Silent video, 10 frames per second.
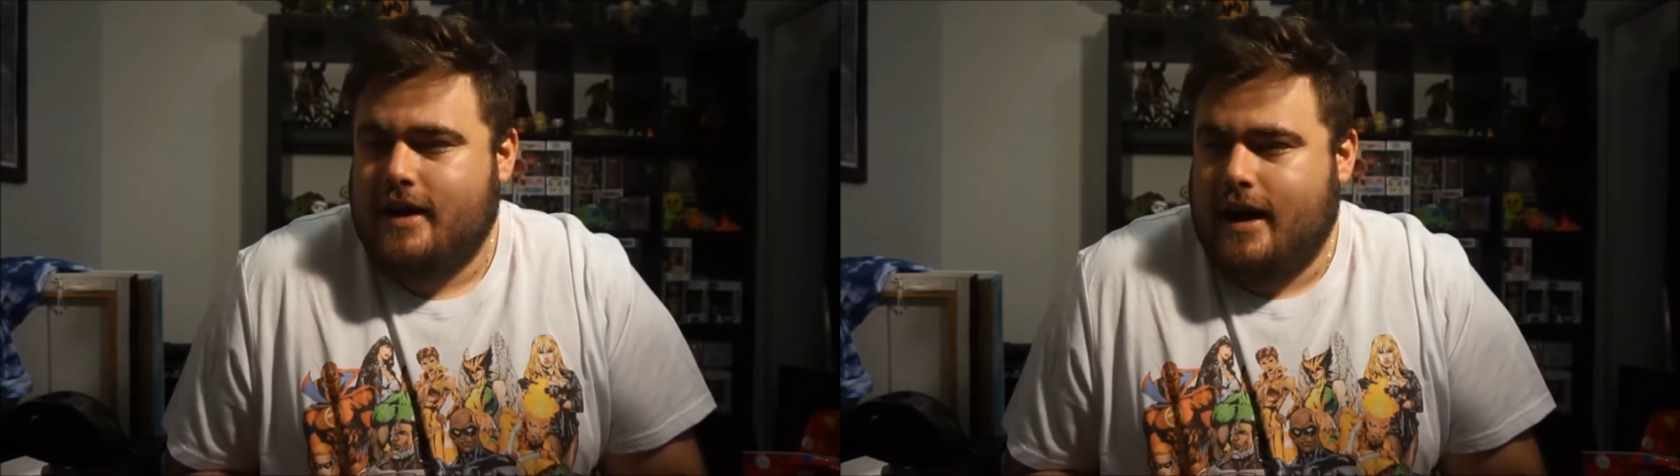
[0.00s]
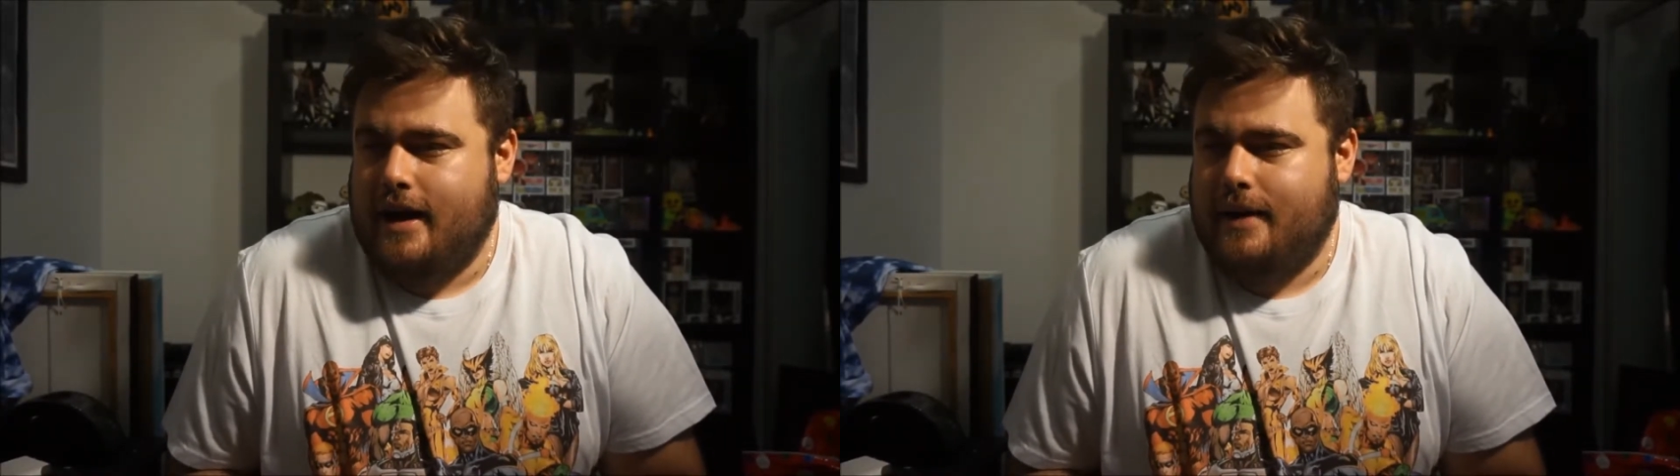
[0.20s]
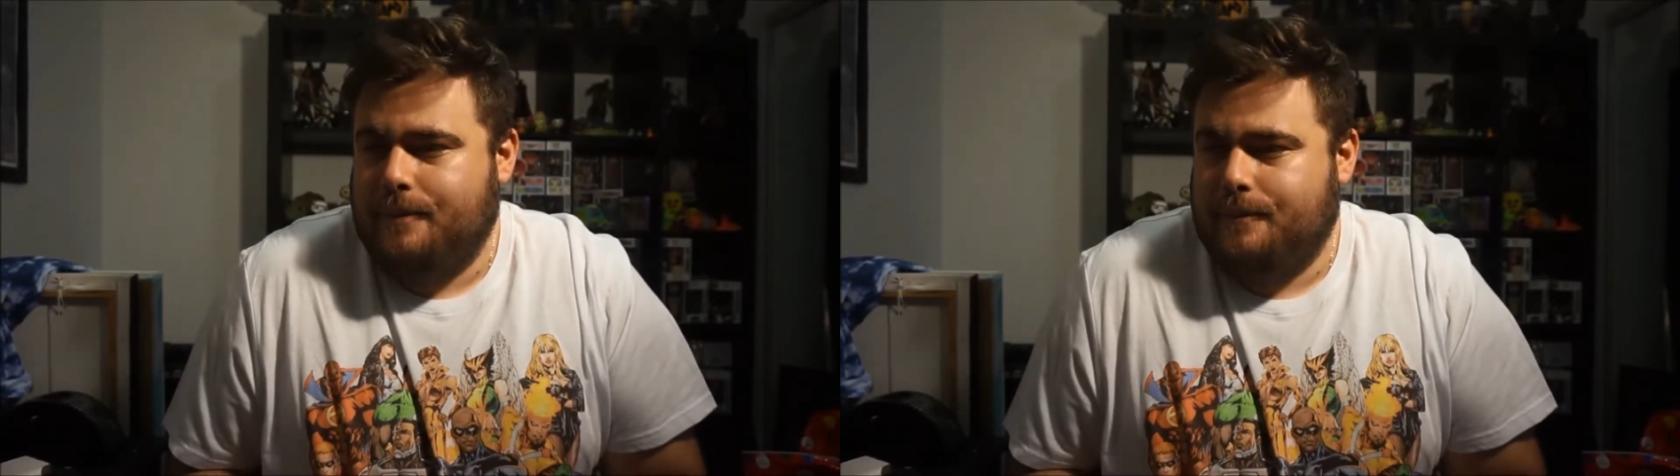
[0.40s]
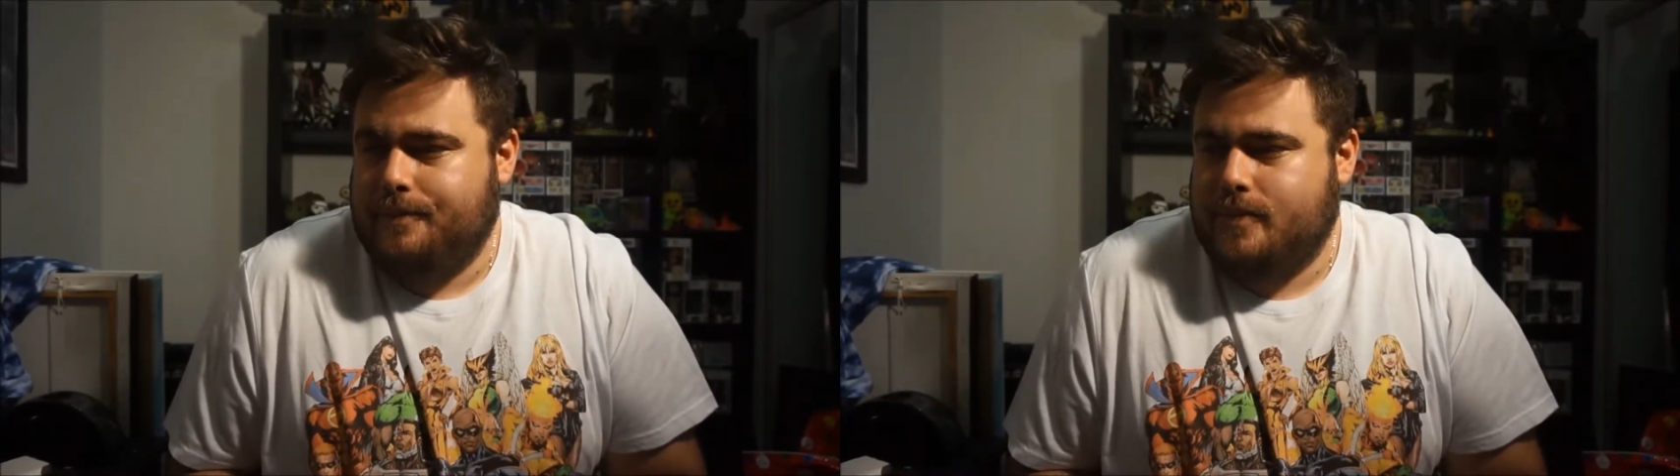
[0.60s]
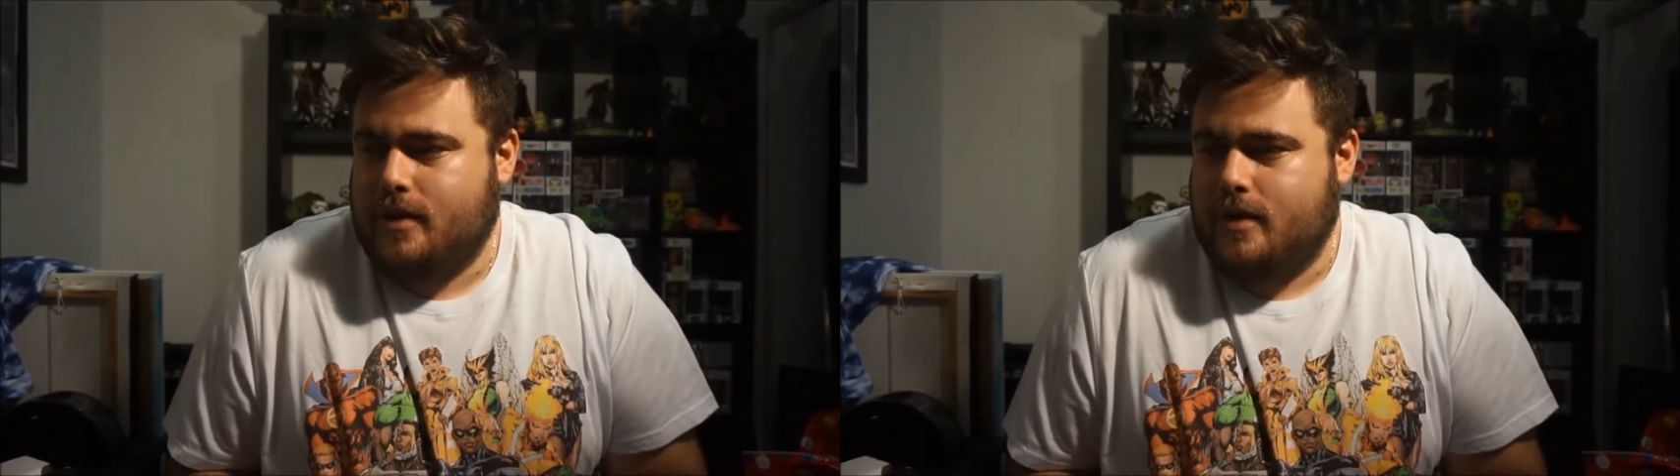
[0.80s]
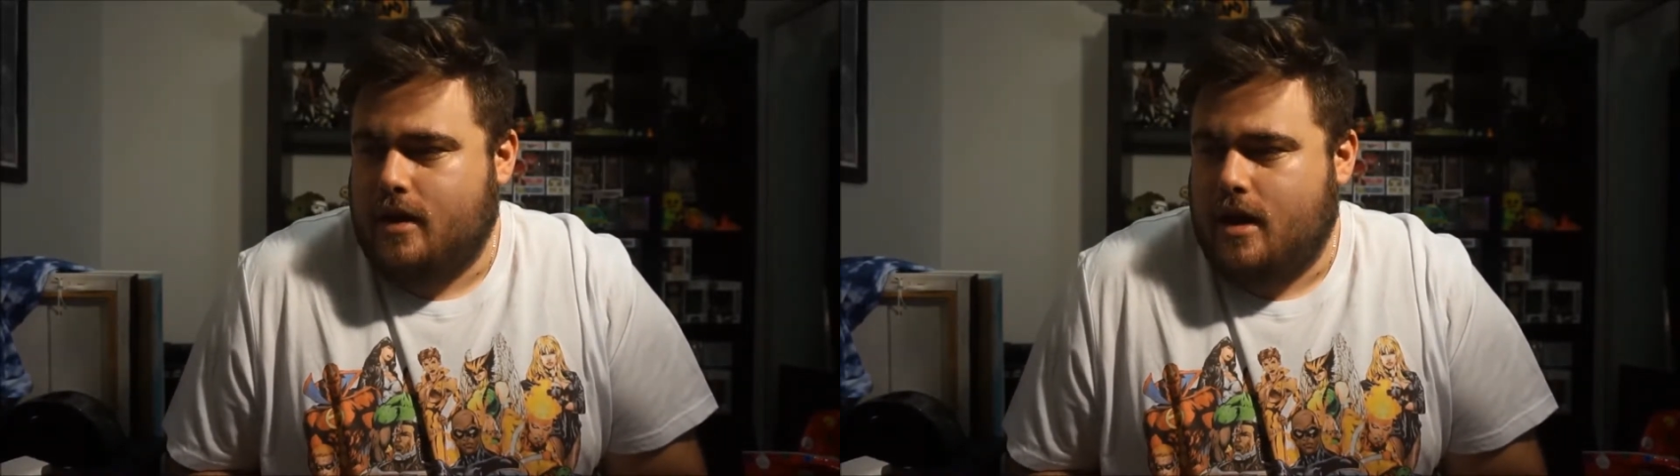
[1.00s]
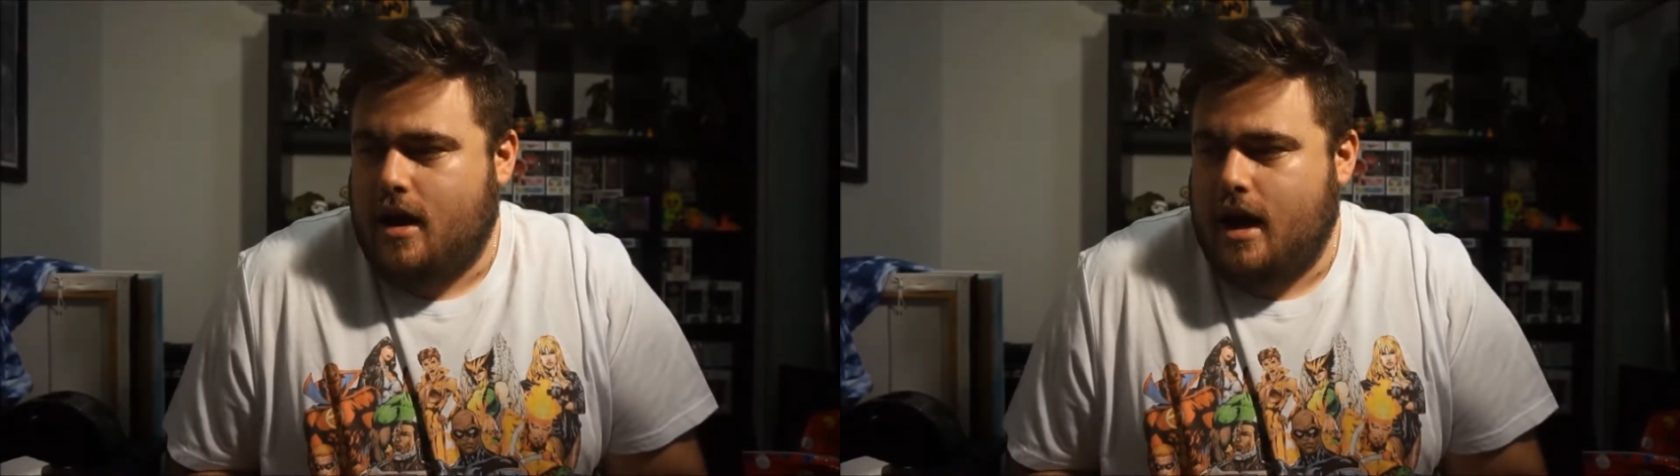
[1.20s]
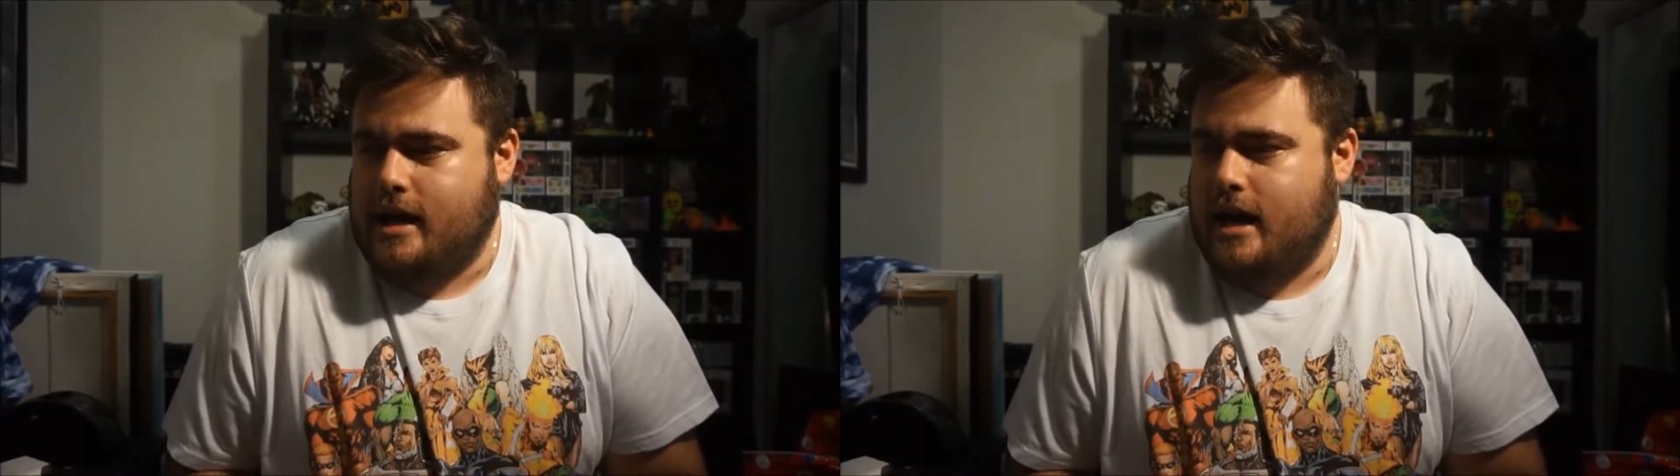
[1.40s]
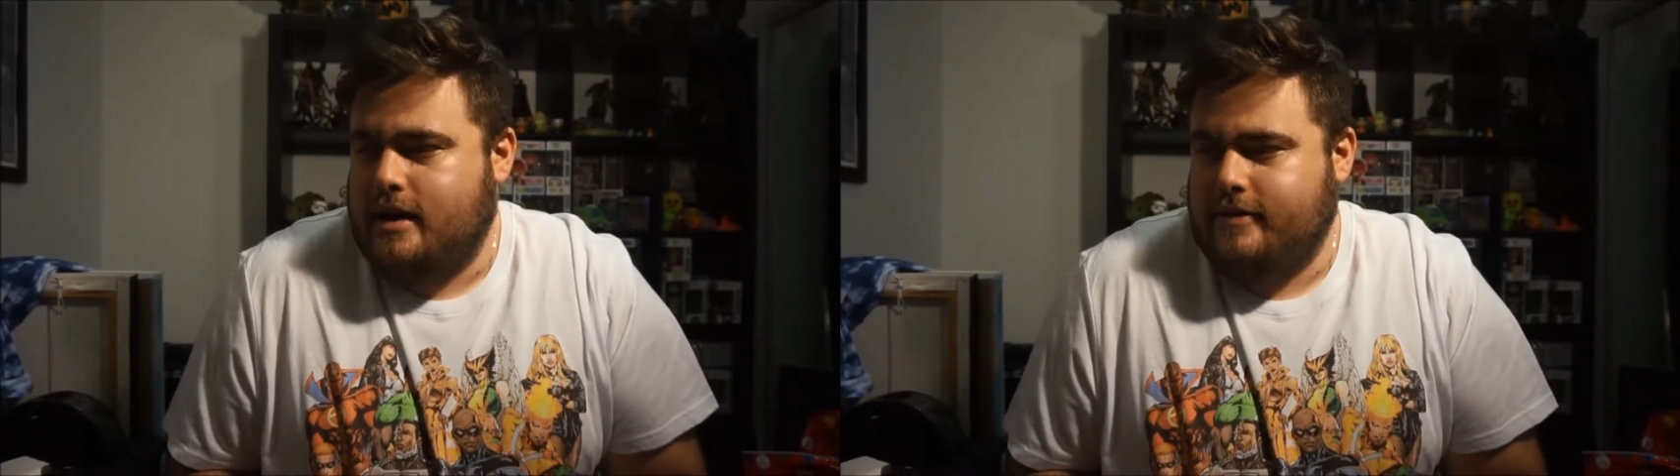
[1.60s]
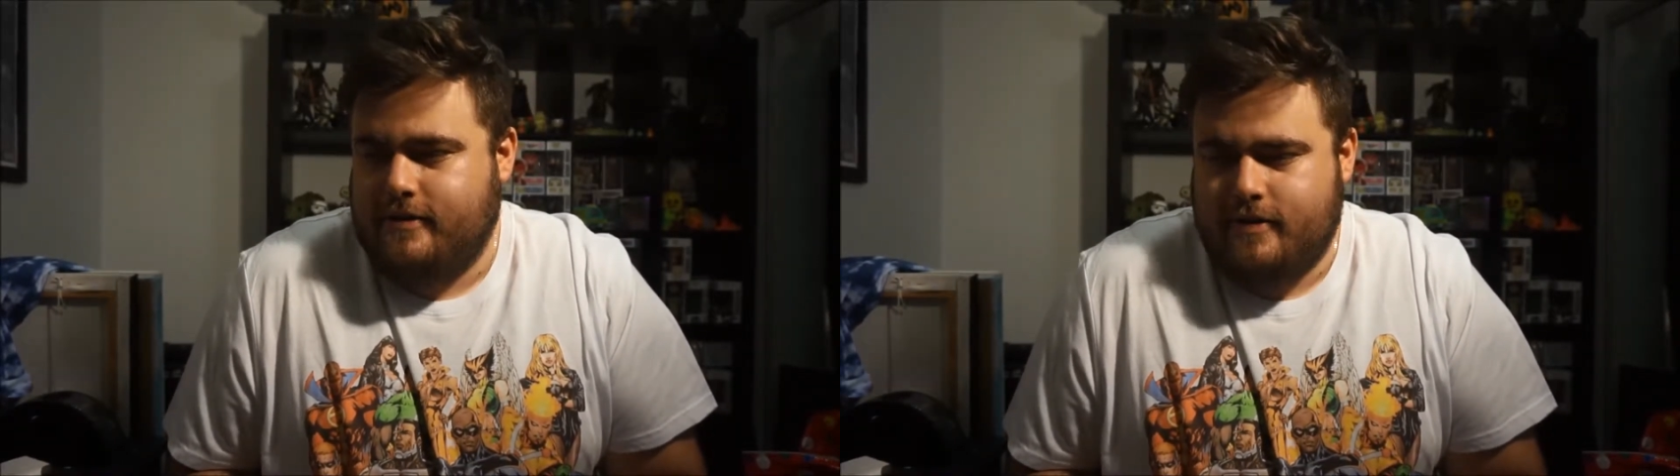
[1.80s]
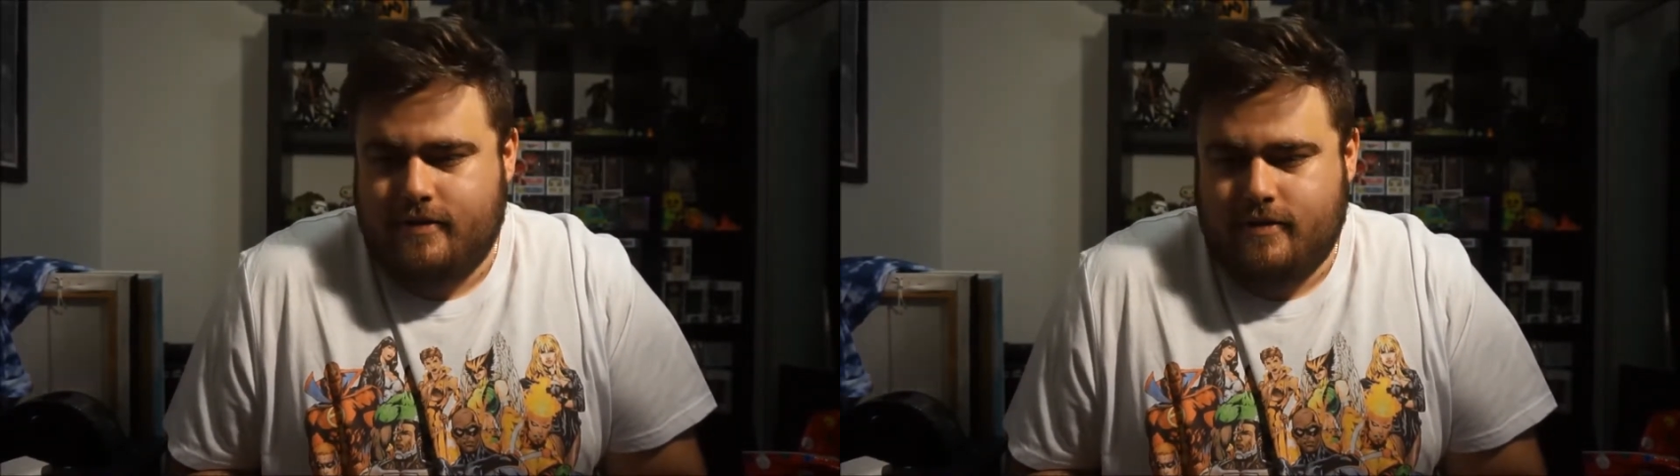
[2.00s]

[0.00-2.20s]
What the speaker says: I kind of,